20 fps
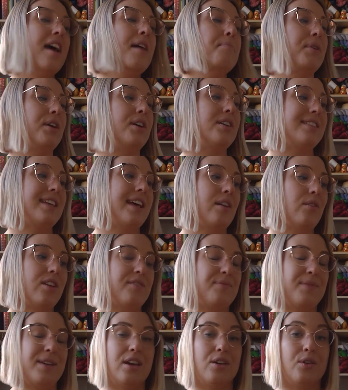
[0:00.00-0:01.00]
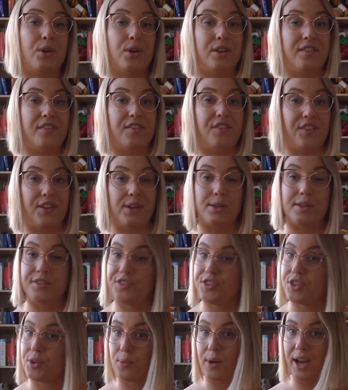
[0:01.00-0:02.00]
Because that'll give me a good feel
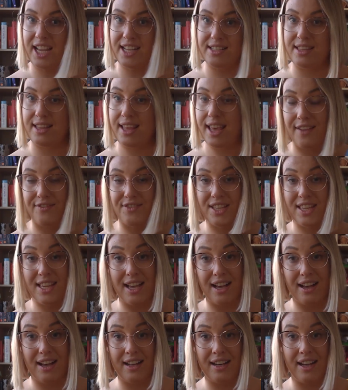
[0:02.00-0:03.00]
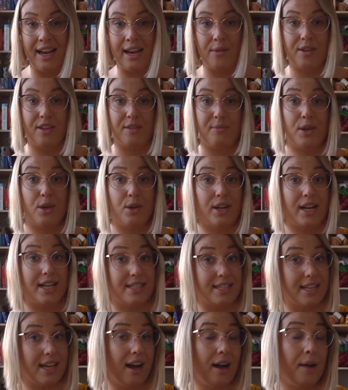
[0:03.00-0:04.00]
for the weight and the heft of the yarn, and it'll give me a good
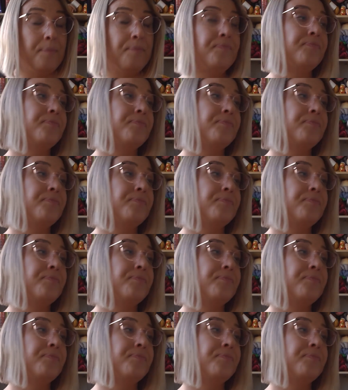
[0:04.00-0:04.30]
idea.